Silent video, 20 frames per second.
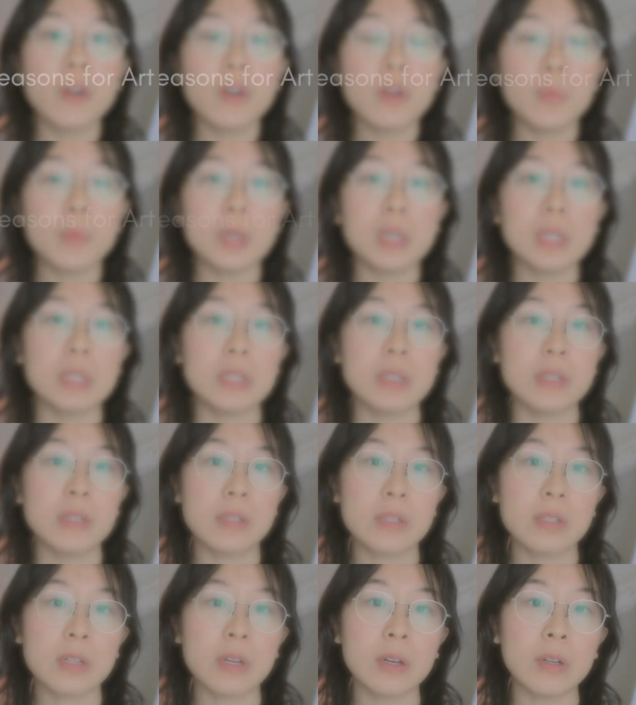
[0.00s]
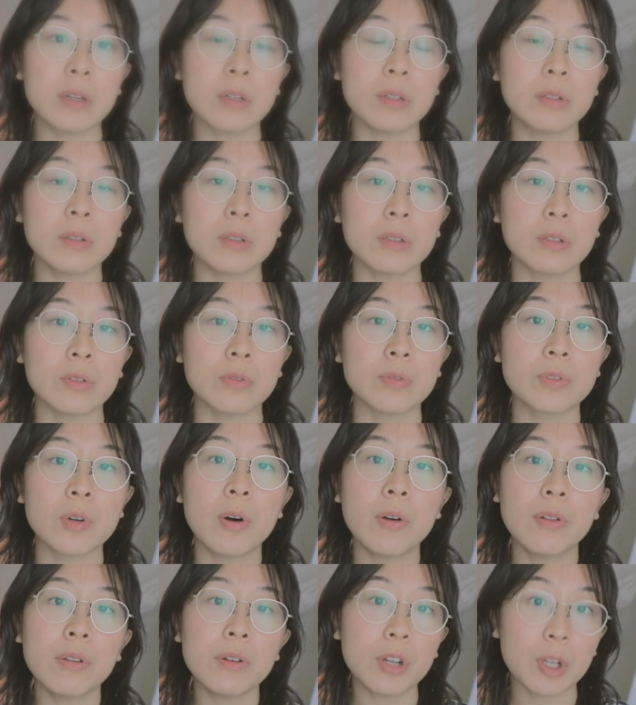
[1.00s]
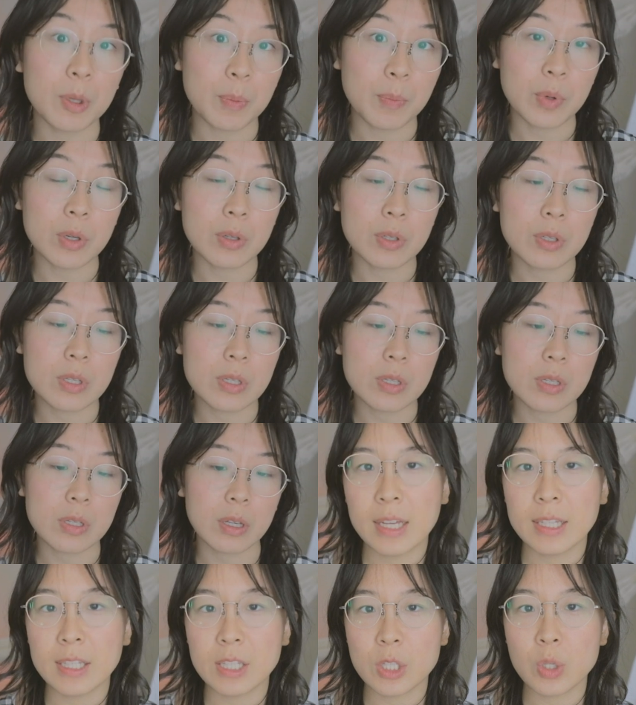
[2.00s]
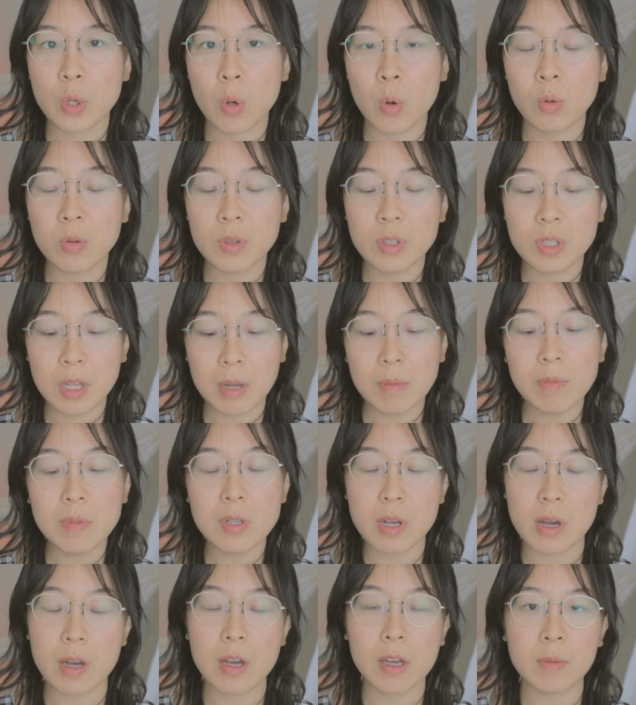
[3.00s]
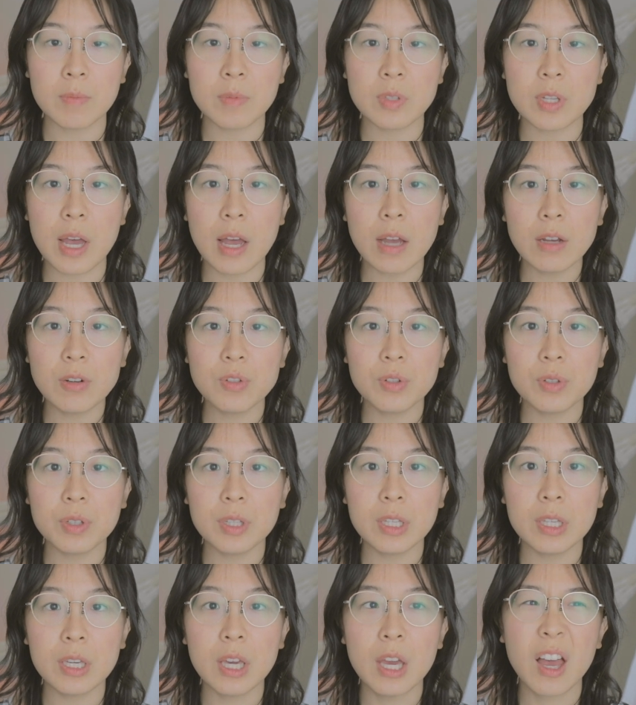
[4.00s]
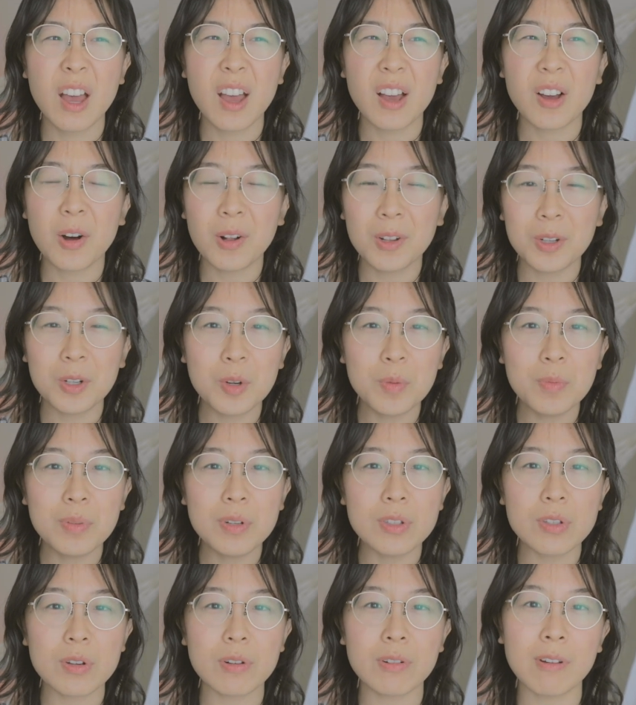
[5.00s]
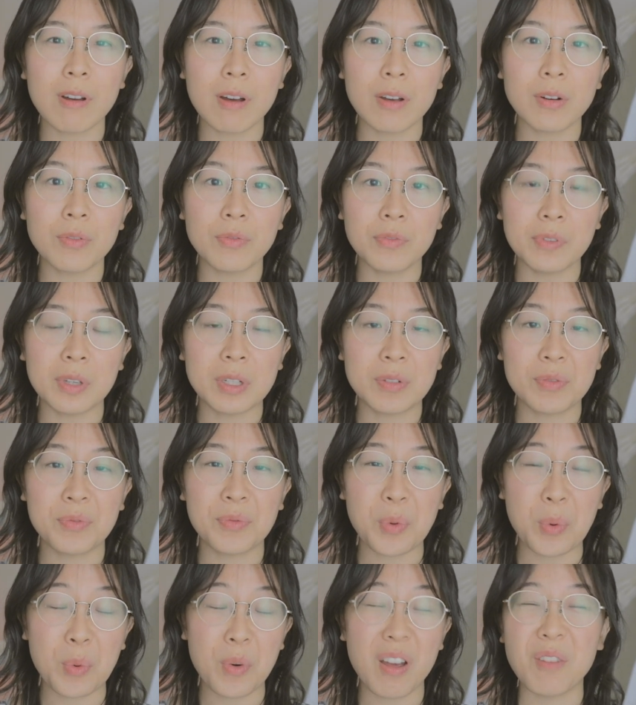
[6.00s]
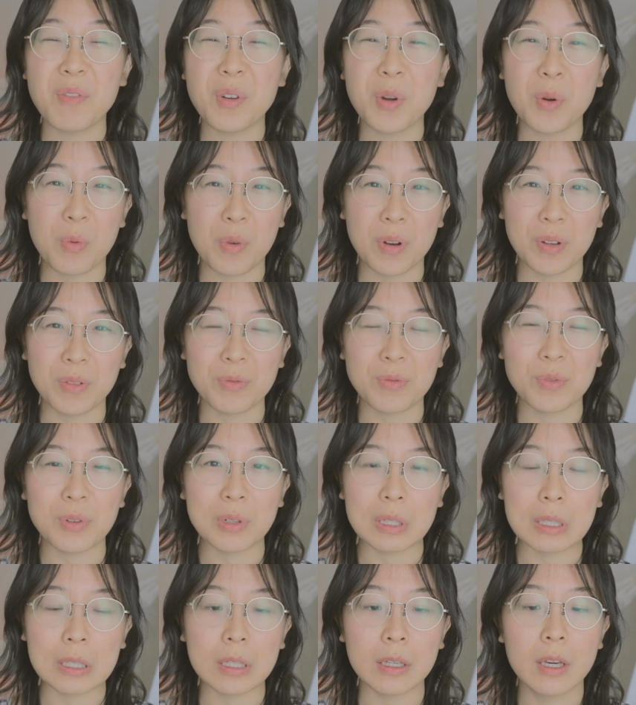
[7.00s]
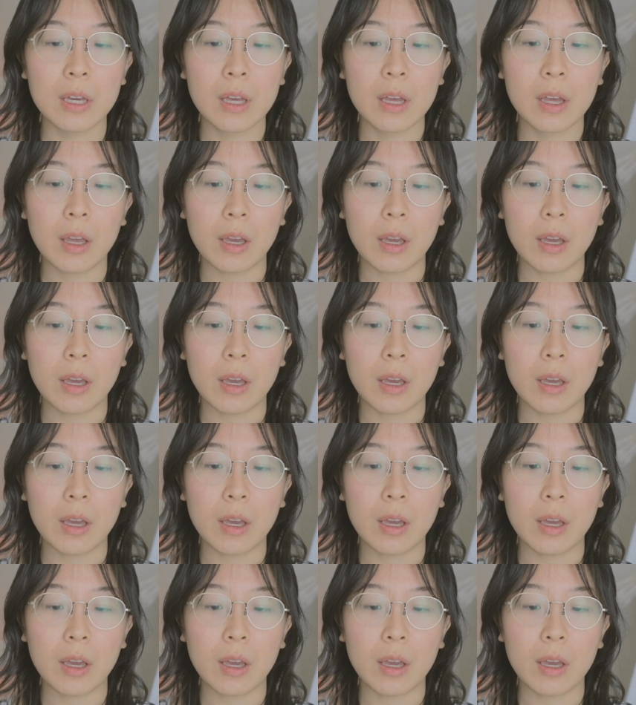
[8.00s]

therapy instead of coloring books. And so sometimes actually coloring books are not a fit for everyone, really.